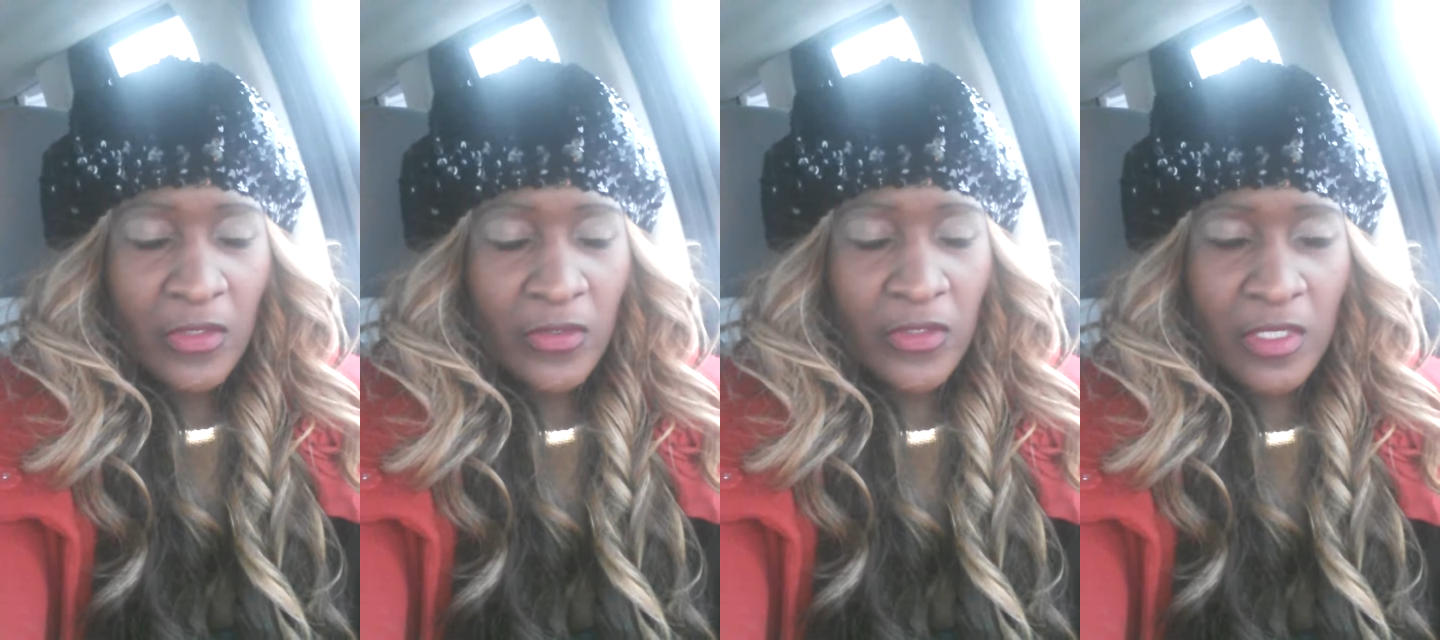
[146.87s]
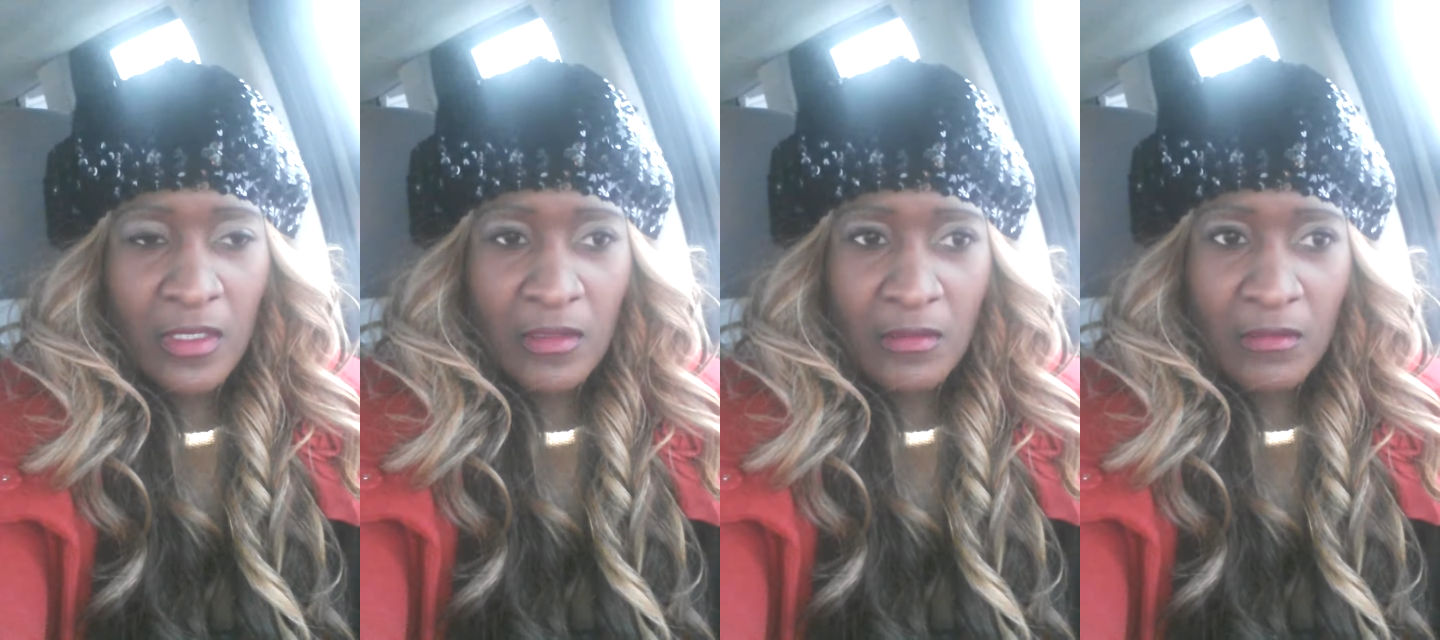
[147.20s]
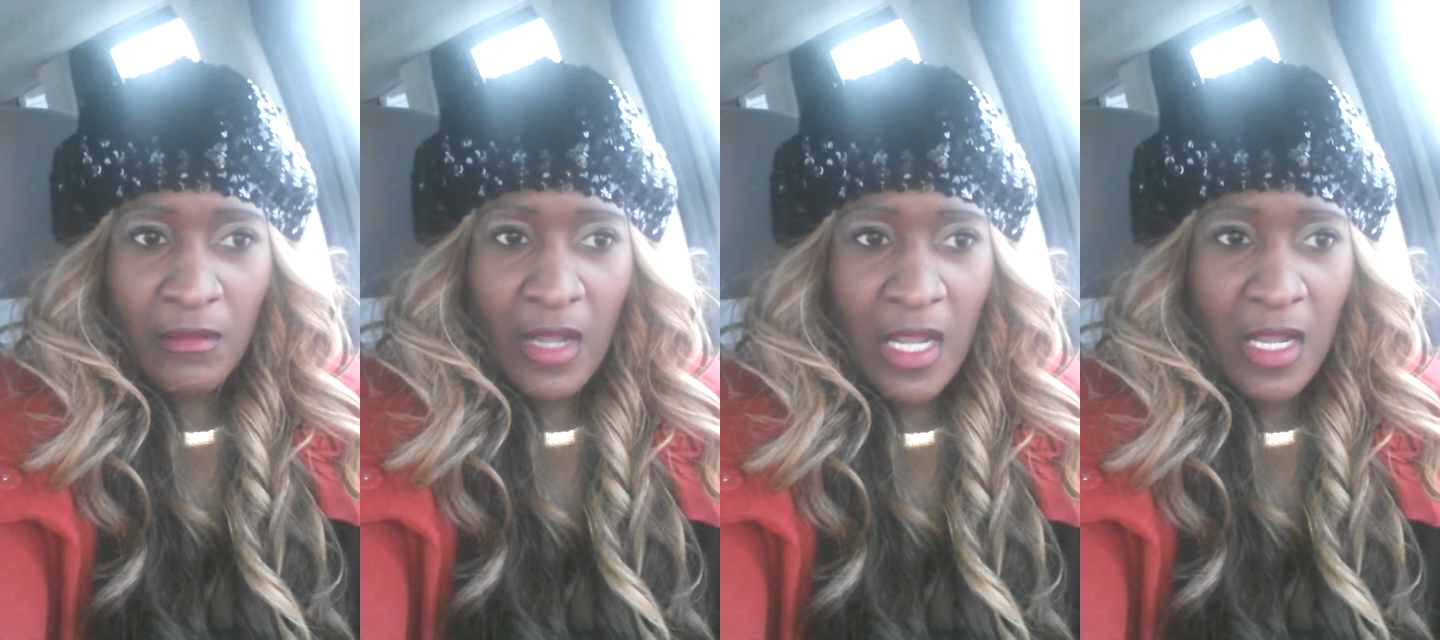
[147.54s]
you
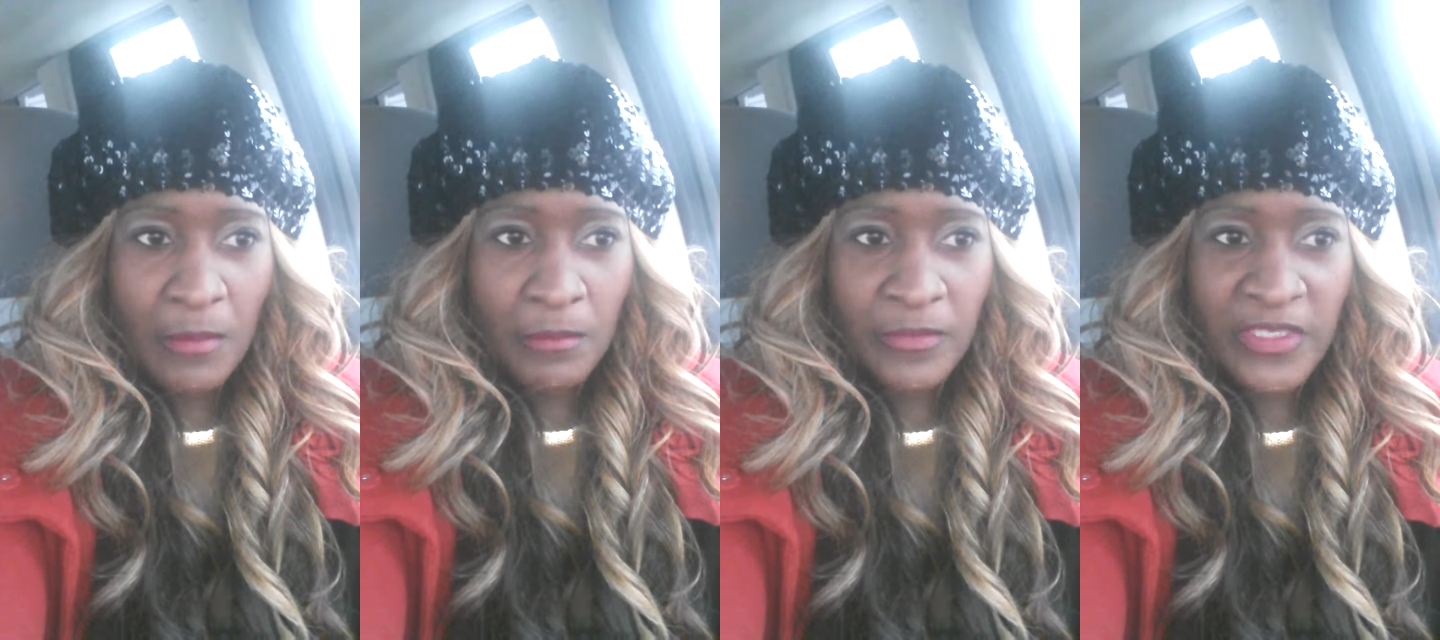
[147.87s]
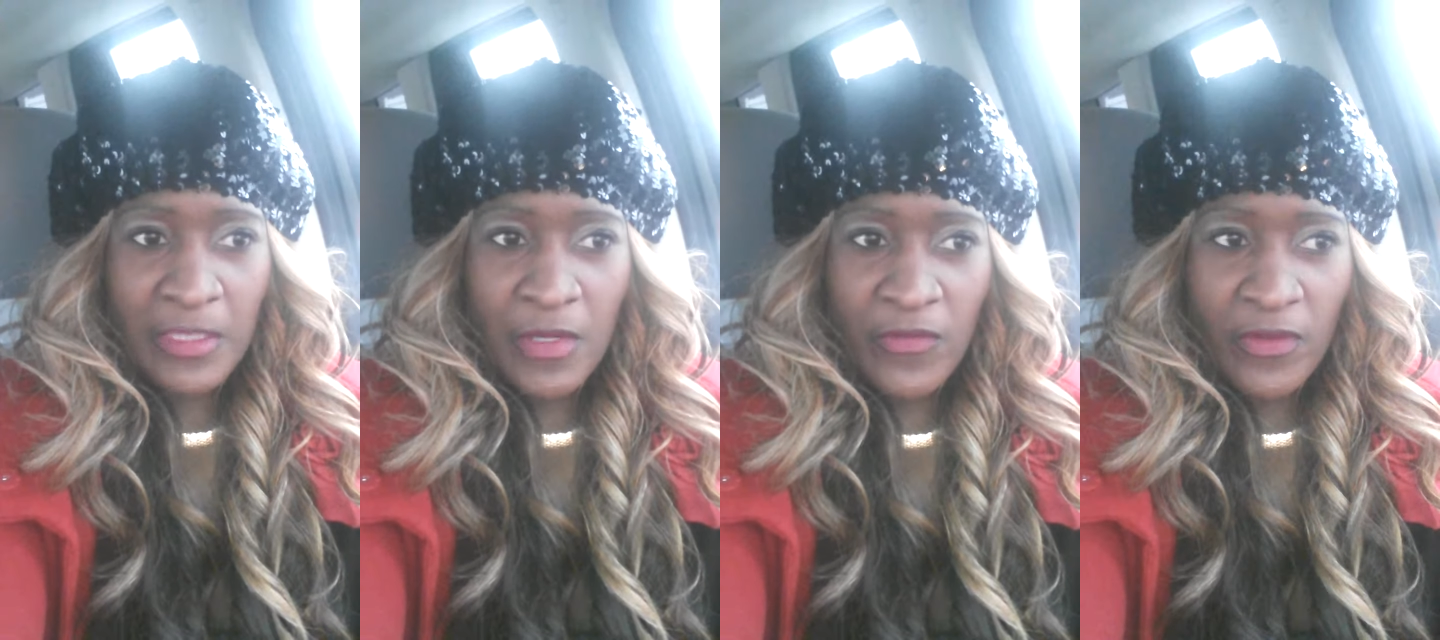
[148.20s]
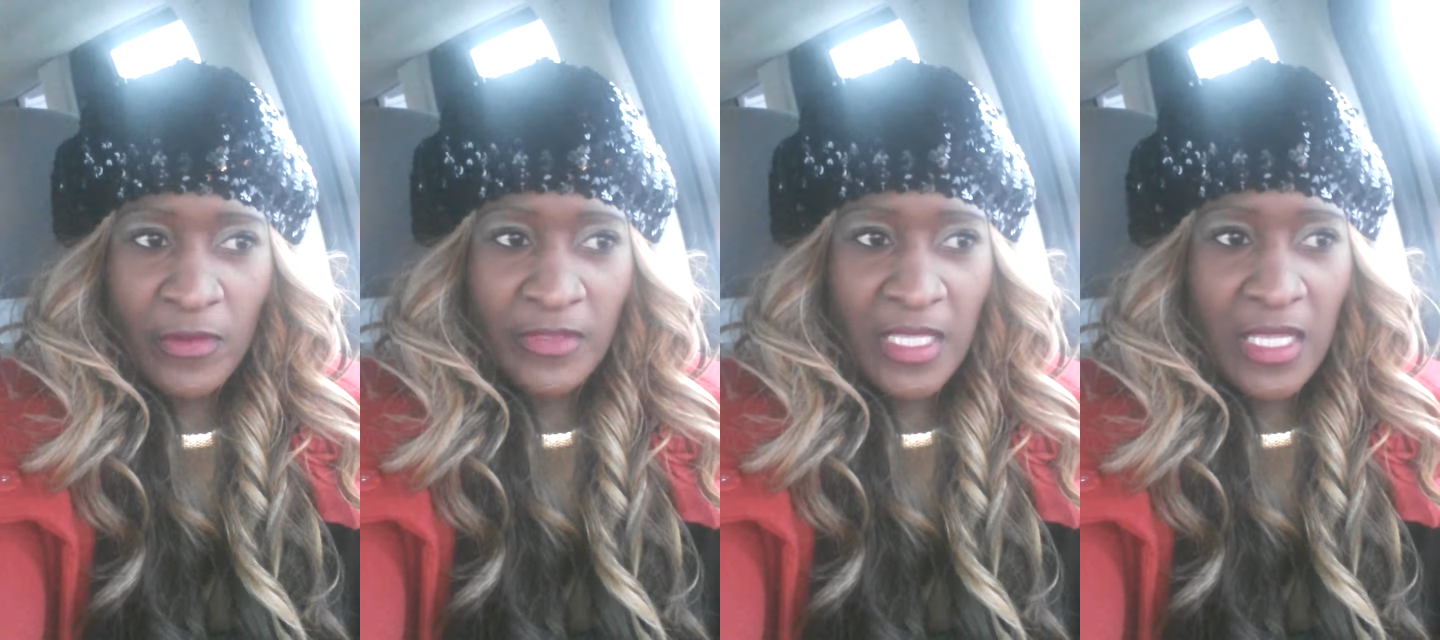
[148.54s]
know, um, some of
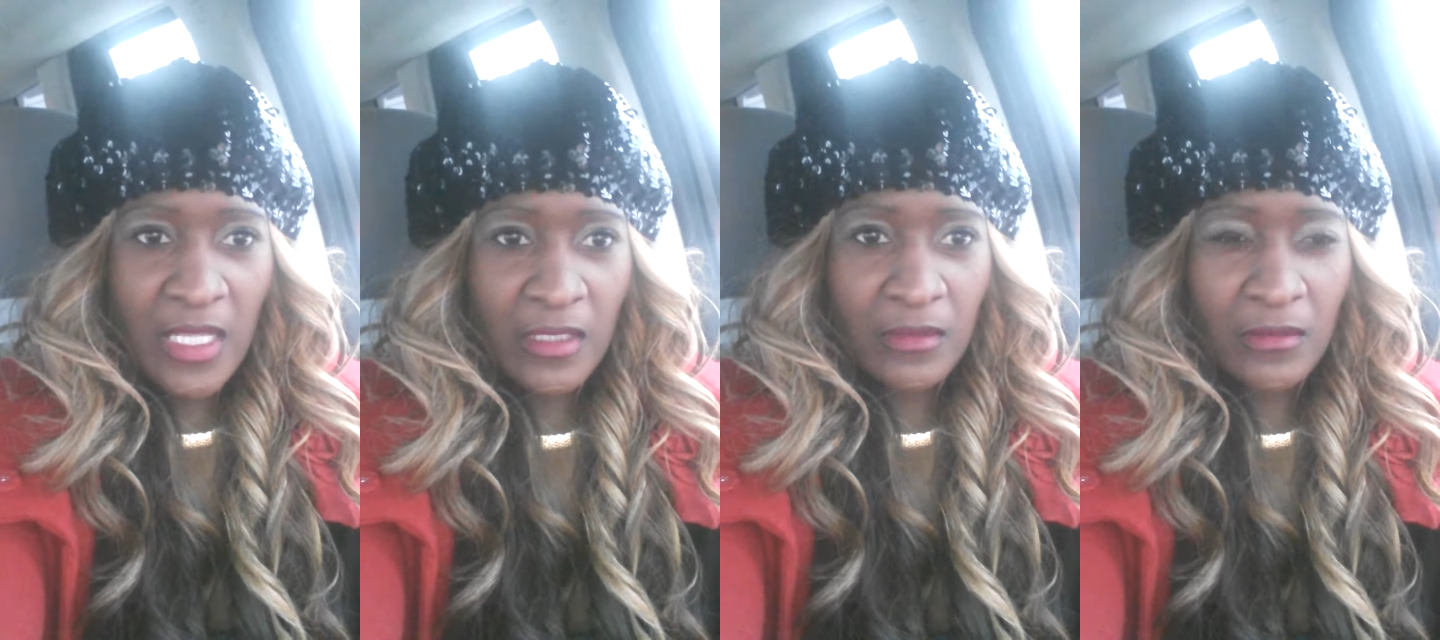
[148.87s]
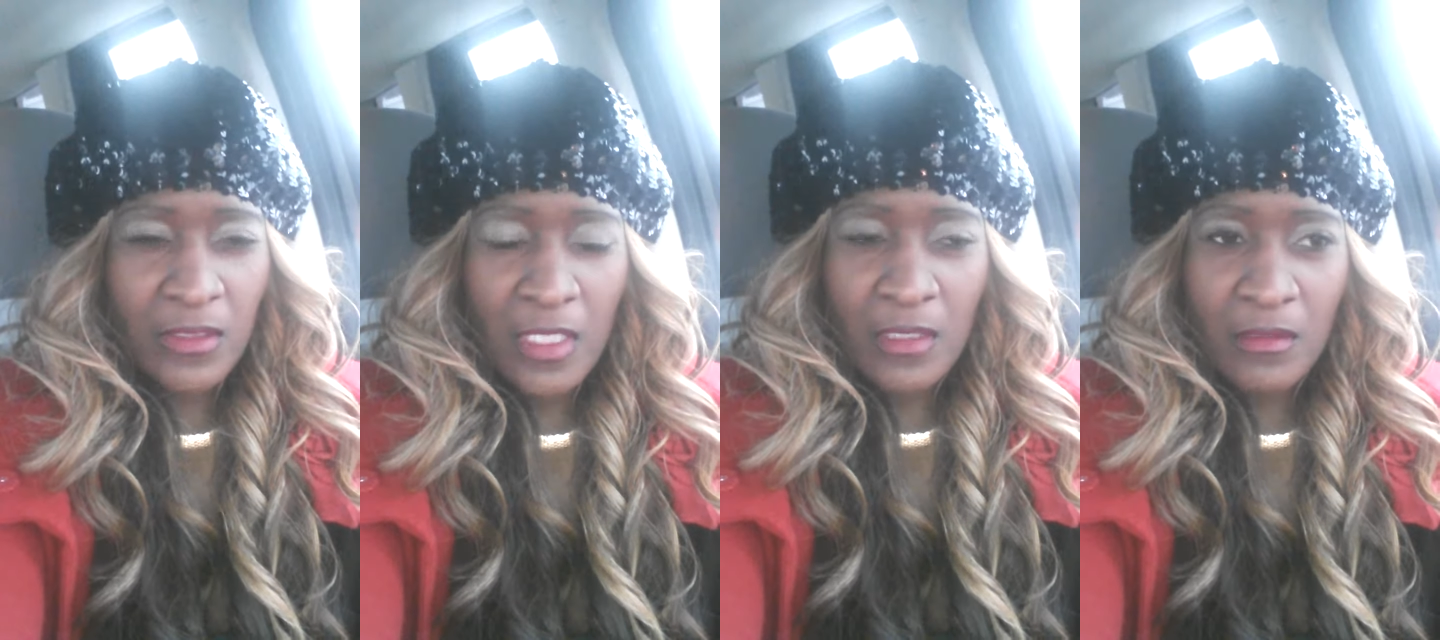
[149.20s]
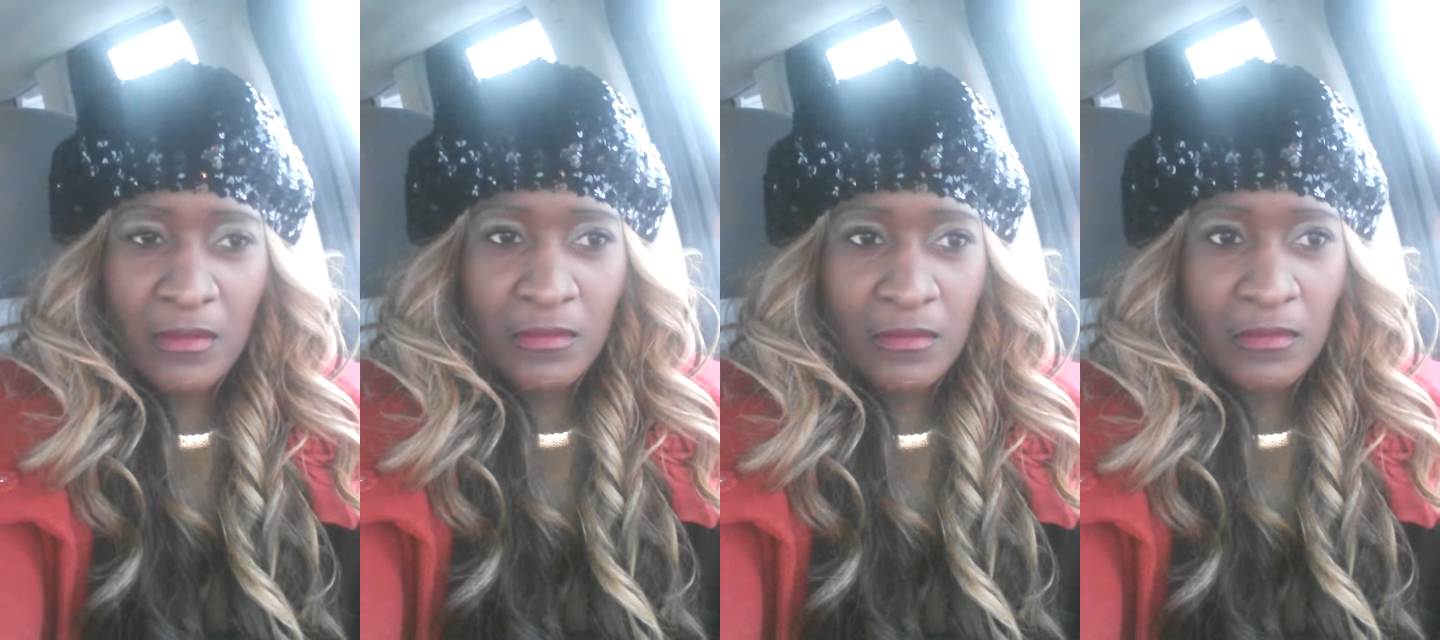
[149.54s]
them that, you
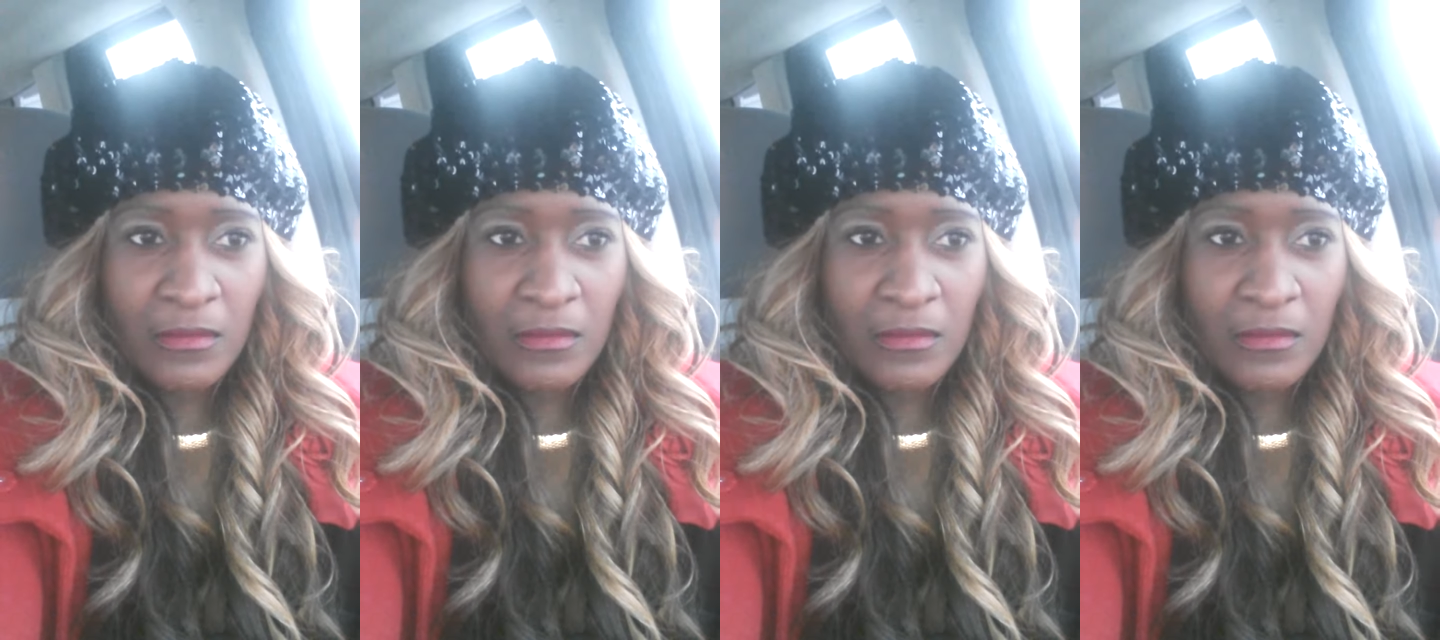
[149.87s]
know,